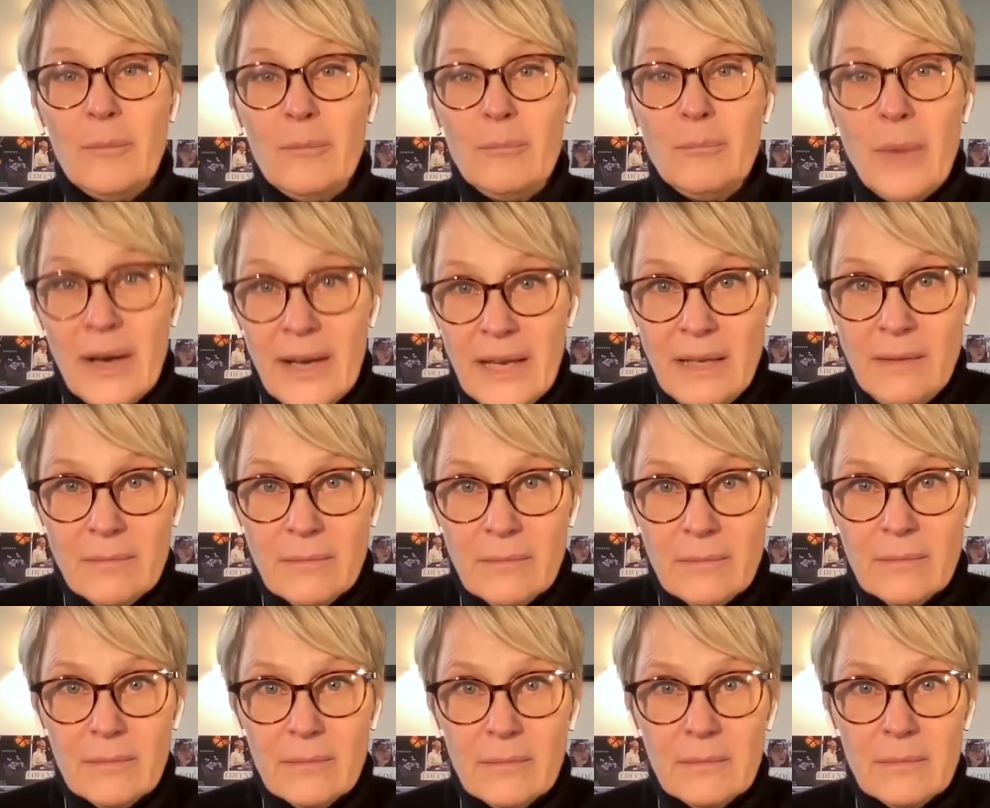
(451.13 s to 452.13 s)
money
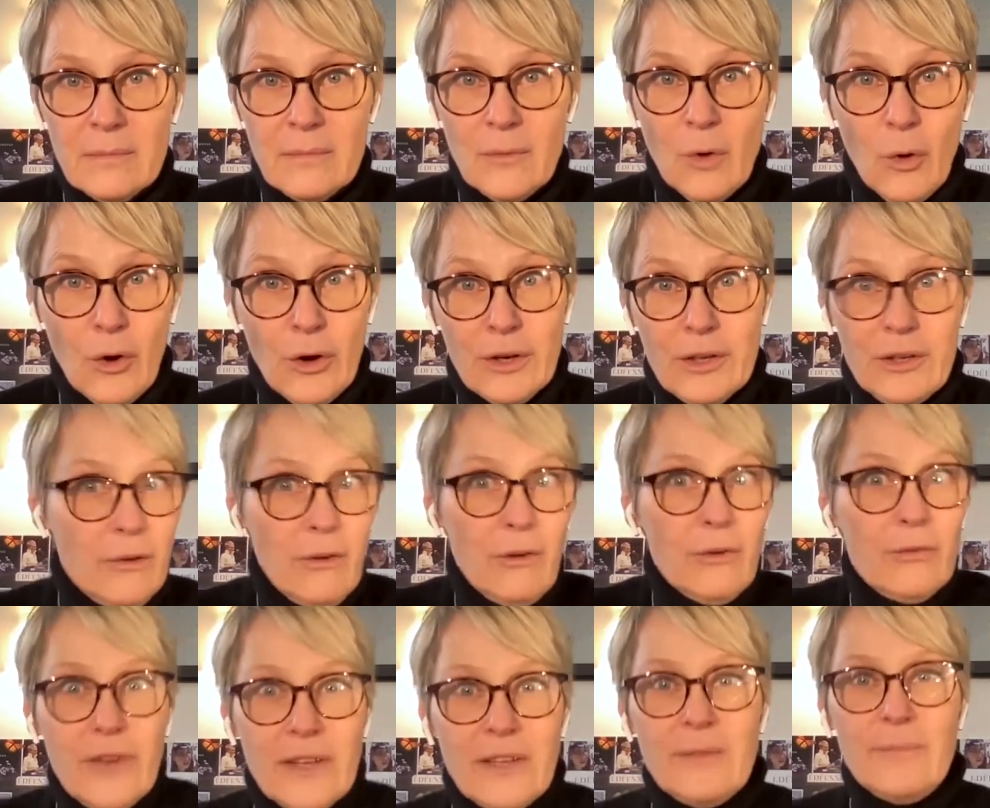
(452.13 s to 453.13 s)
or
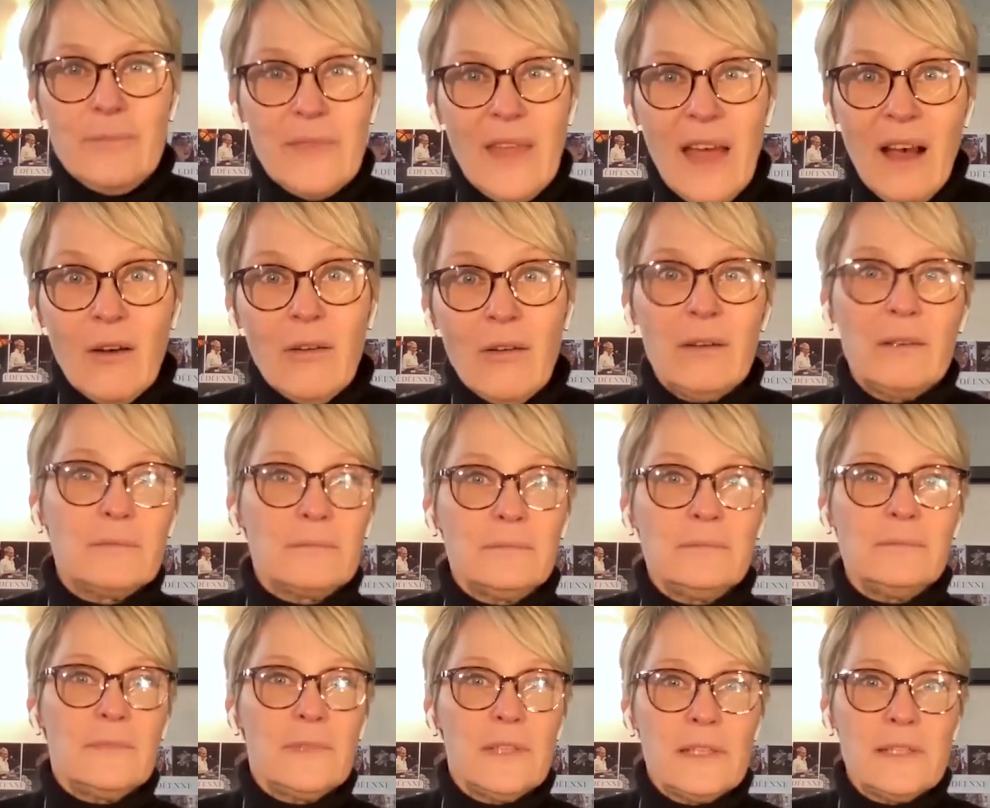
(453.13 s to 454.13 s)
COVID now,
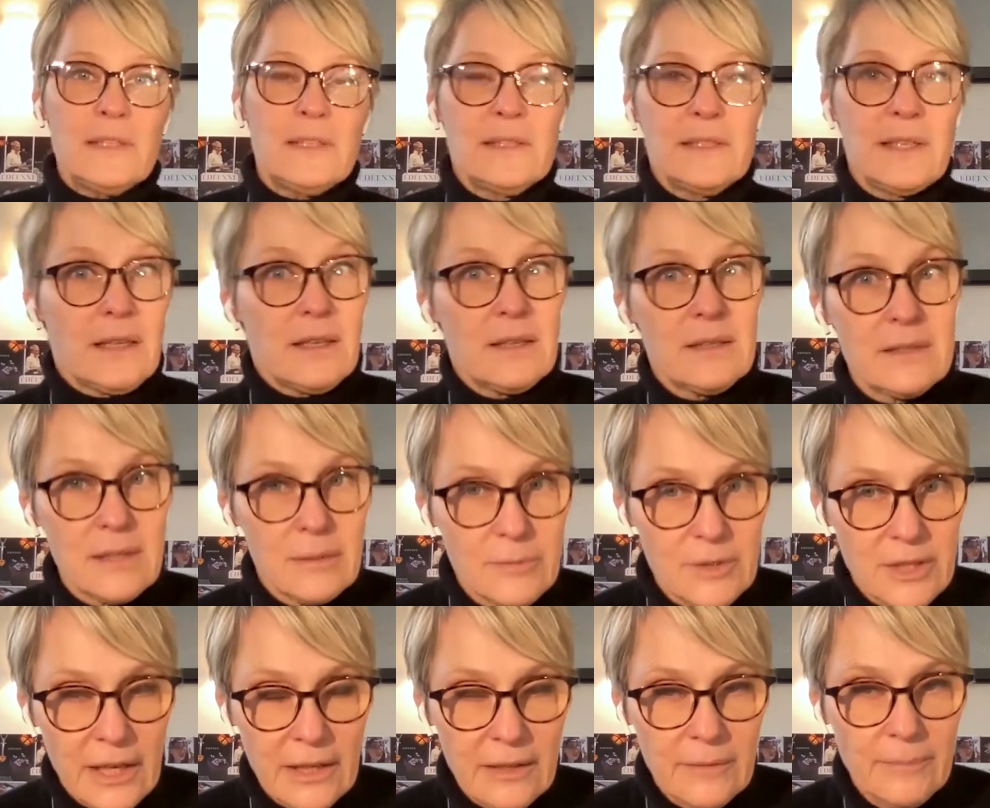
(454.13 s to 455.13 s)
is the second
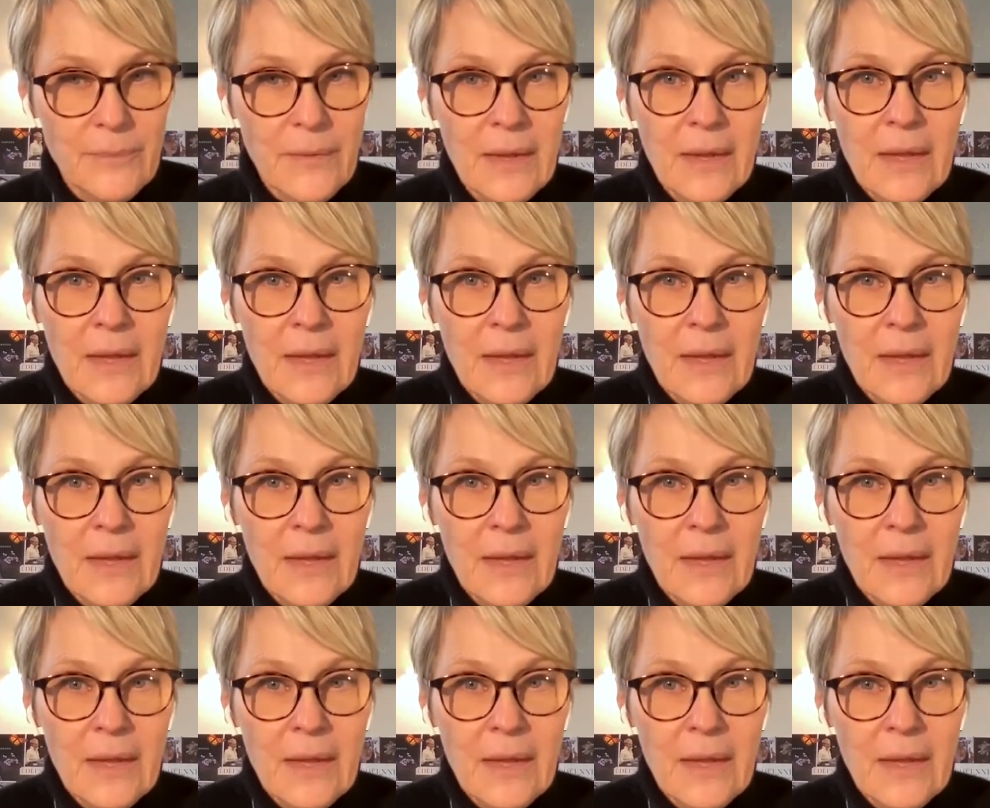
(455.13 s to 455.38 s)
subject,